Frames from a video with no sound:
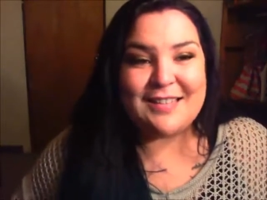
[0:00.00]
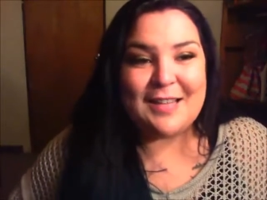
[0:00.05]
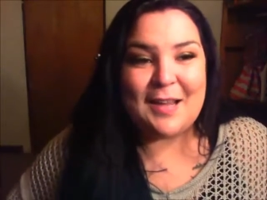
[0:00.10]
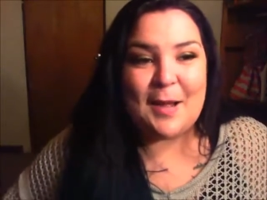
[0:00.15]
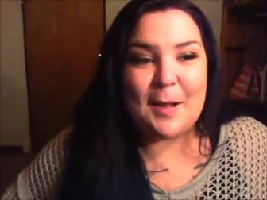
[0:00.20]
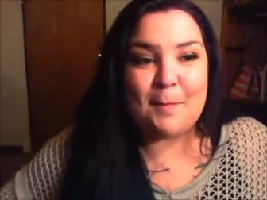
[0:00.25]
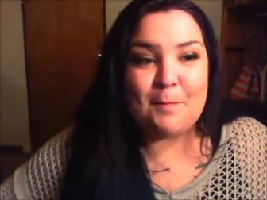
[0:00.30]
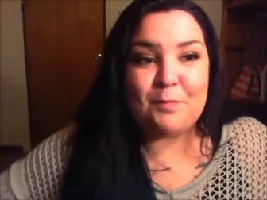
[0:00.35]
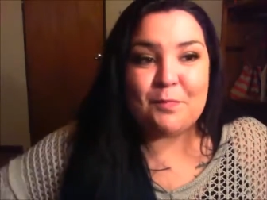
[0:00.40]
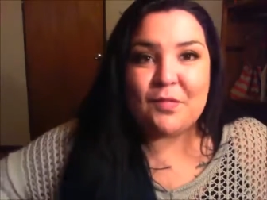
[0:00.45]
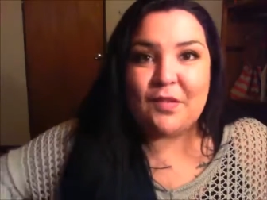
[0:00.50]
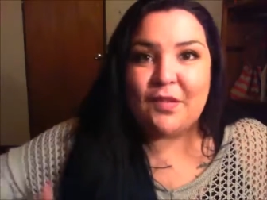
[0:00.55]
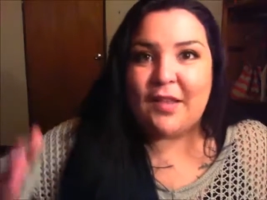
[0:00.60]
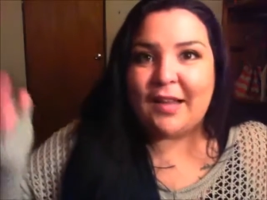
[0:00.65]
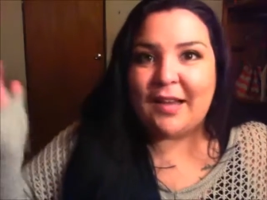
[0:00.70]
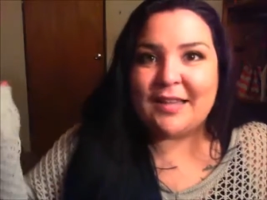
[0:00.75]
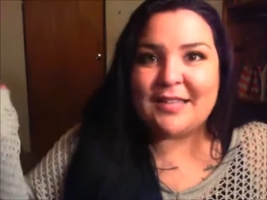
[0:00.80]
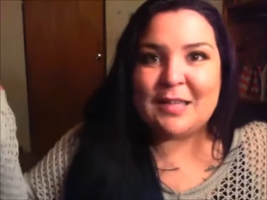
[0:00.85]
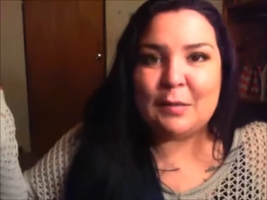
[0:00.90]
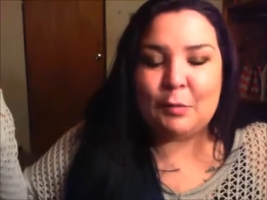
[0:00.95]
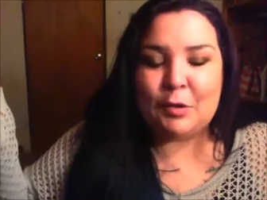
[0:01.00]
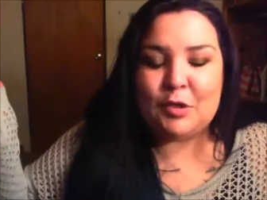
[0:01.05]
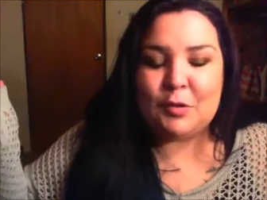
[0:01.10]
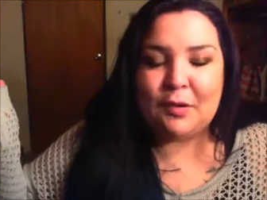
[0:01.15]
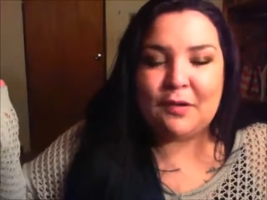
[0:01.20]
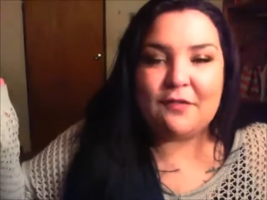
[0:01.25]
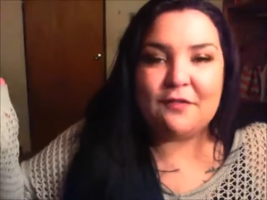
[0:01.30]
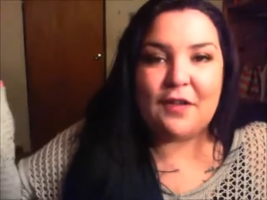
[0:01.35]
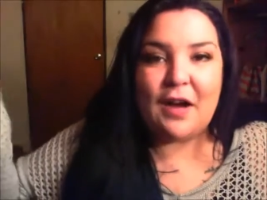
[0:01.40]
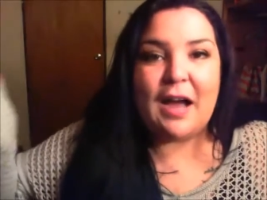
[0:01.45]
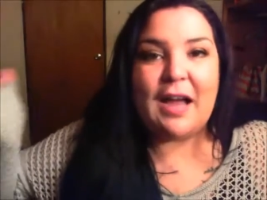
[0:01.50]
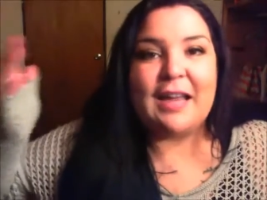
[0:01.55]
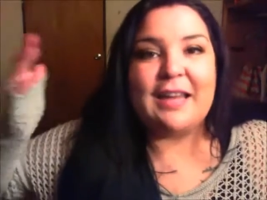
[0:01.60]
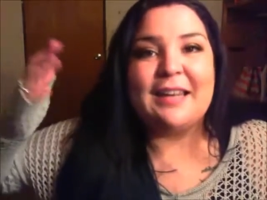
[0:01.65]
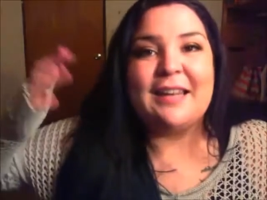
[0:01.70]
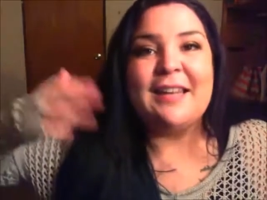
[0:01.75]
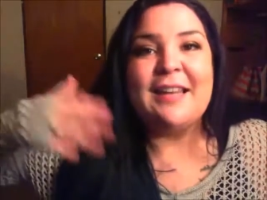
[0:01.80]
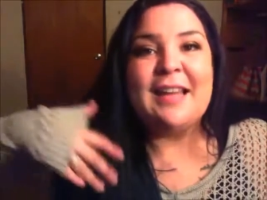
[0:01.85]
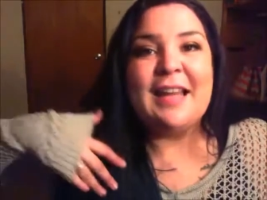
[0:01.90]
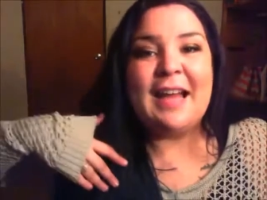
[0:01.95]
Um, like I said, we're doing fine,
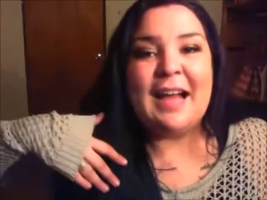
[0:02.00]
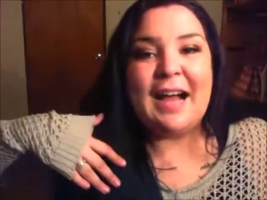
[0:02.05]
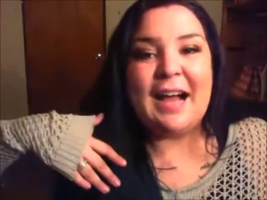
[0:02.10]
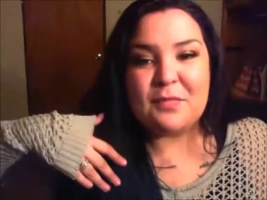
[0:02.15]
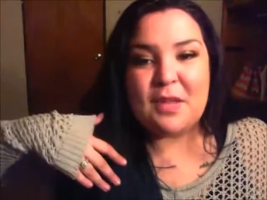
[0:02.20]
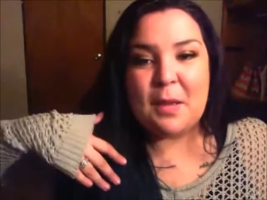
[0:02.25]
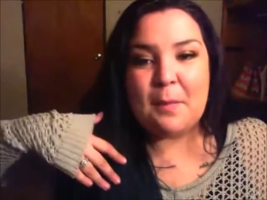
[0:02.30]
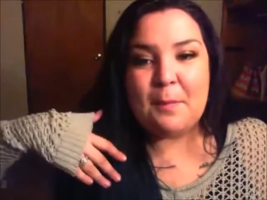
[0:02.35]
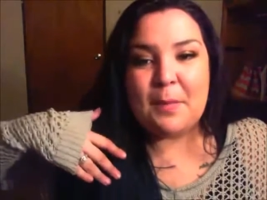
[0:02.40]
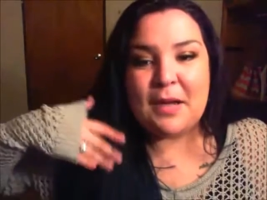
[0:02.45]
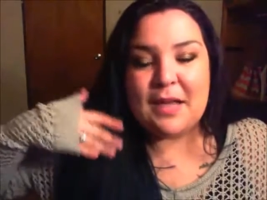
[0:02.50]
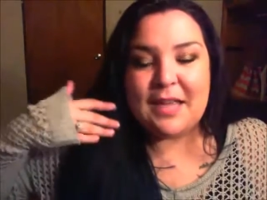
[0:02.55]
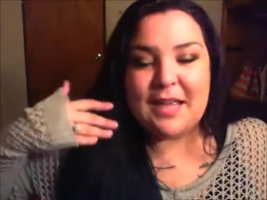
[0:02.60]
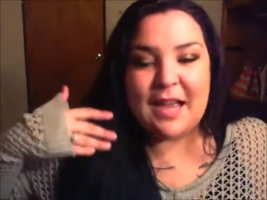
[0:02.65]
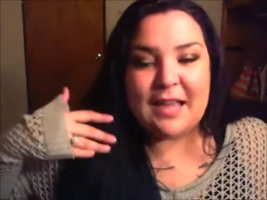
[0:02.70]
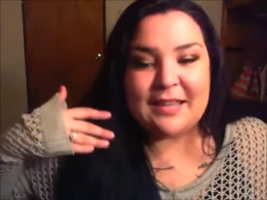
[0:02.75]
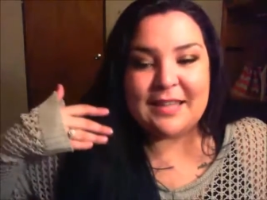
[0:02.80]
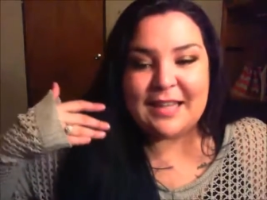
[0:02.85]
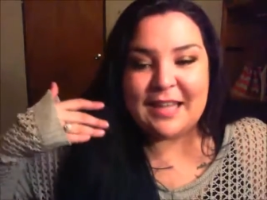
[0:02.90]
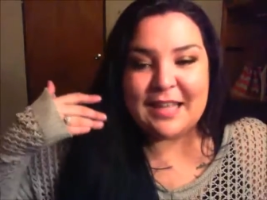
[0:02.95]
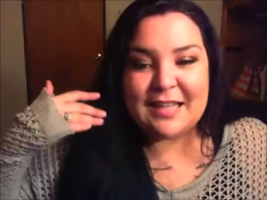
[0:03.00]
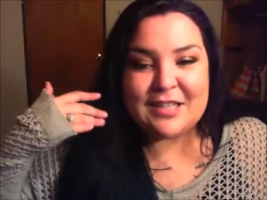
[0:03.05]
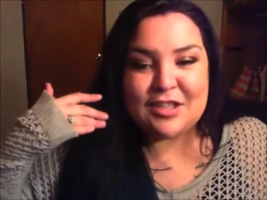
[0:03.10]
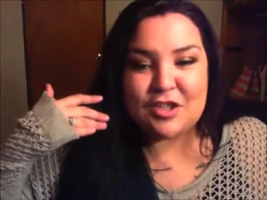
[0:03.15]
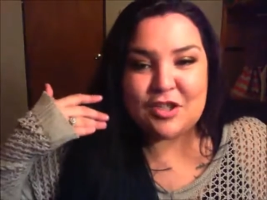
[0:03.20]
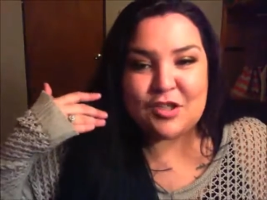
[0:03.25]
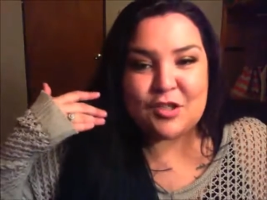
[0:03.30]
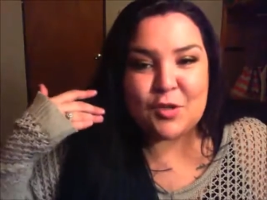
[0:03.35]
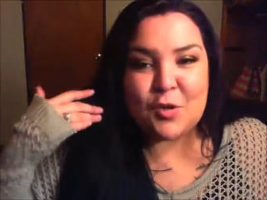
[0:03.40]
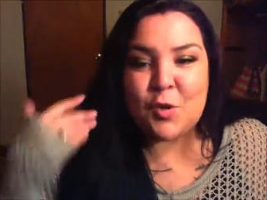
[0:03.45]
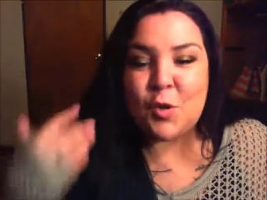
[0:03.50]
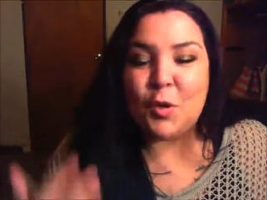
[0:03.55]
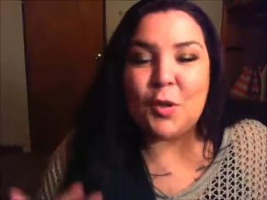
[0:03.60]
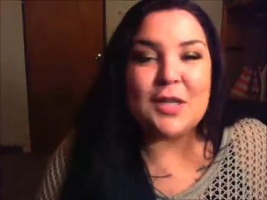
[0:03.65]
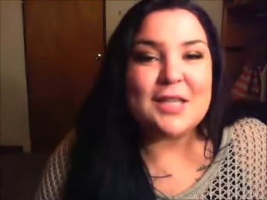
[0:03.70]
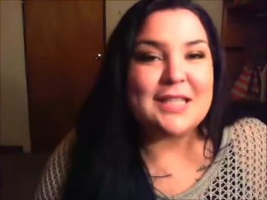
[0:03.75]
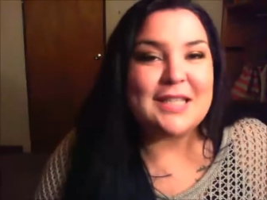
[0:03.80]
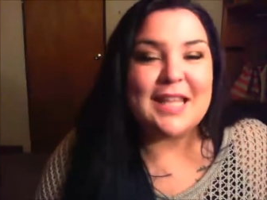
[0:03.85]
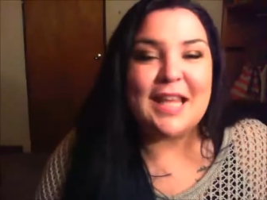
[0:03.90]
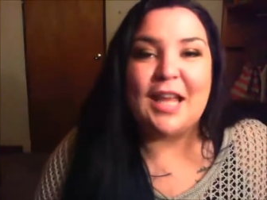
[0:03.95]
but I think it's just the
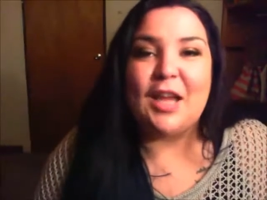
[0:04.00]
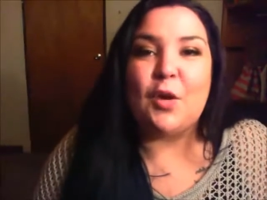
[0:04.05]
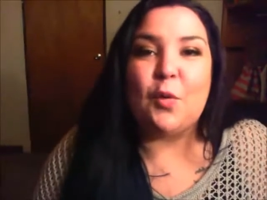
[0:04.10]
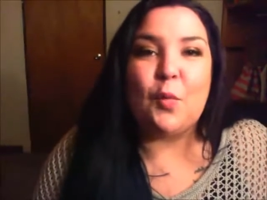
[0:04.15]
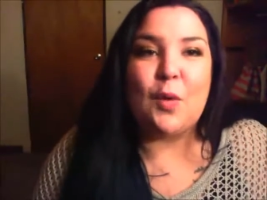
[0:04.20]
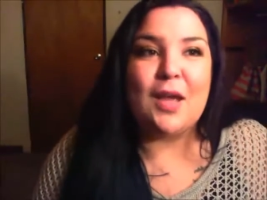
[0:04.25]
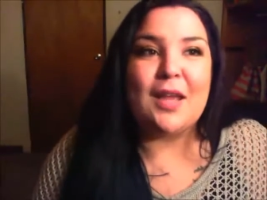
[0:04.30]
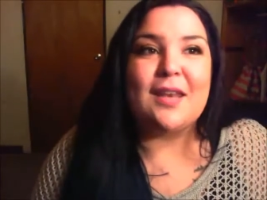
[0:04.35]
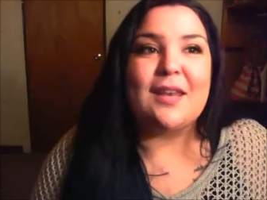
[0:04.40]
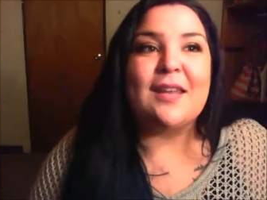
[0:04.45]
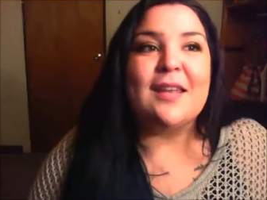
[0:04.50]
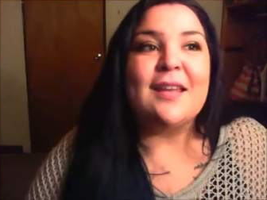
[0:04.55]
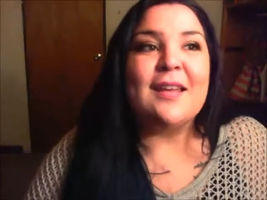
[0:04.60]
coolest thing when